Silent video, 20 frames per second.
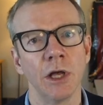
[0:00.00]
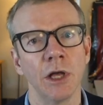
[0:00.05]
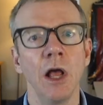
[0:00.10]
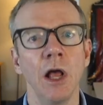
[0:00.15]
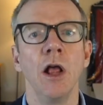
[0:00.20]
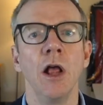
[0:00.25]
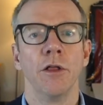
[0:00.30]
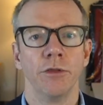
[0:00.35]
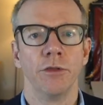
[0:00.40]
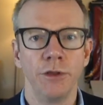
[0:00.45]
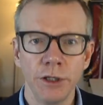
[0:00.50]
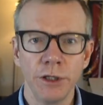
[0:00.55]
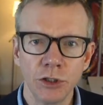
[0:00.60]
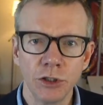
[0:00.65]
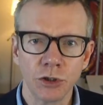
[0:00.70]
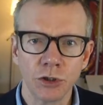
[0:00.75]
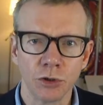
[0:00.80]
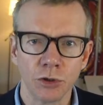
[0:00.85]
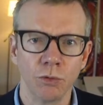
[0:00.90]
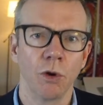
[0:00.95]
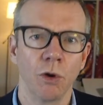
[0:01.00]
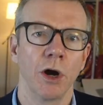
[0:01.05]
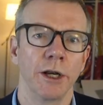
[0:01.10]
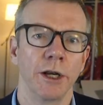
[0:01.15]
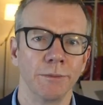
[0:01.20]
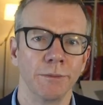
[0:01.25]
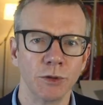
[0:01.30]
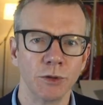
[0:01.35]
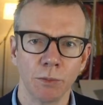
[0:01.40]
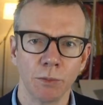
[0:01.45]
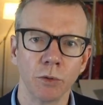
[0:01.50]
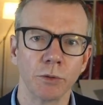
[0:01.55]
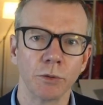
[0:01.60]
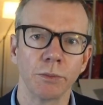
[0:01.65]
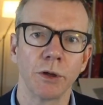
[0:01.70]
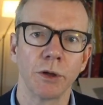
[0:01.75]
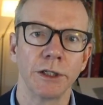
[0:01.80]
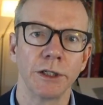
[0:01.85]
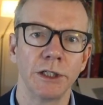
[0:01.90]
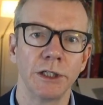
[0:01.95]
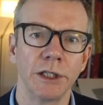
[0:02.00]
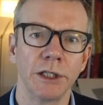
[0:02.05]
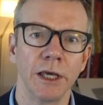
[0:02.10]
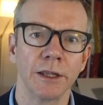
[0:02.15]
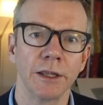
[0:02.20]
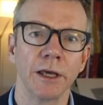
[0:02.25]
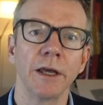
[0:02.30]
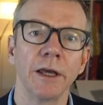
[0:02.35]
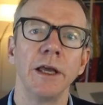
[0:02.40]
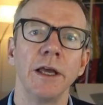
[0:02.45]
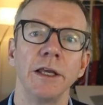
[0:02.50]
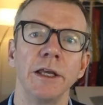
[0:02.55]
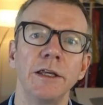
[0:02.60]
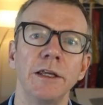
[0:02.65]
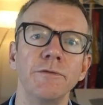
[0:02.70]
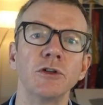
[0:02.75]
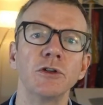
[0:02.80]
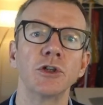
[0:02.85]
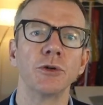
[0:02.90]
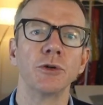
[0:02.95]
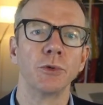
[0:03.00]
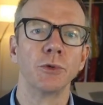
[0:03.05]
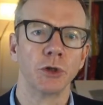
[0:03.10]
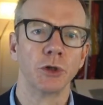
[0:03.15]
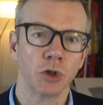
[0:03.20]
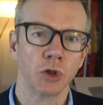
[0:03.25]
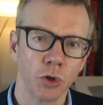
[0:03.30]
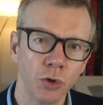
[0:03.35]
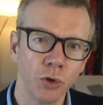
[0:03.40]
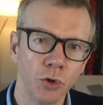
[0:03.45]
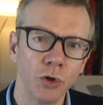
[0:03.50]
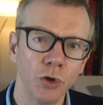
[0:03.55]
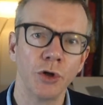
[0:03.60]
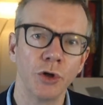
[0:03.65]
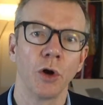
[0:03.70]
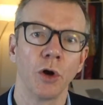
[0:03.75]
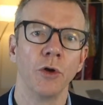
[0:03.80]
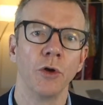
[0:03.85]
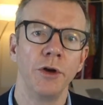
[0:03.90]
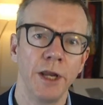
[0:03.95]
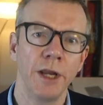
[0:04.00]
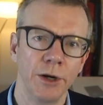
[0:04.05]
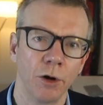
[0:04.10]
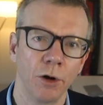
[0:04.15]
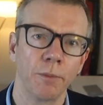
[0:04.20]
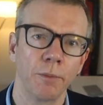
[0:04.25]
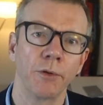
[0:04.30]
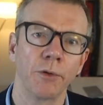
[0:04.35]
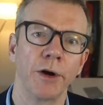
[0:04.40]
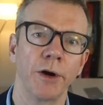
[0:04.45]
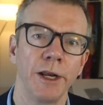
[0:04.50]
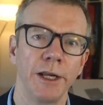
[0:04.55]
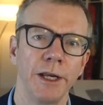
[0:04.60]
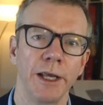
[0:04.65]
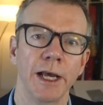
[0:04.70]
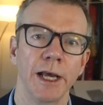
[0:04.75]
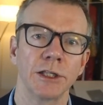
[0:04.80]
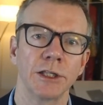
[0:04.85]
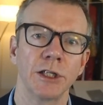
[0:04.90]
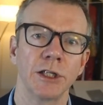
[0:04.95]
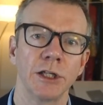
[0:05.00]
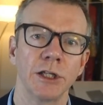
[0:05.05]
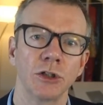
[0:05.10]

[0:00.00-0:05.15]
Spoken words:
These two items multiplied together give us the return on net operating assets.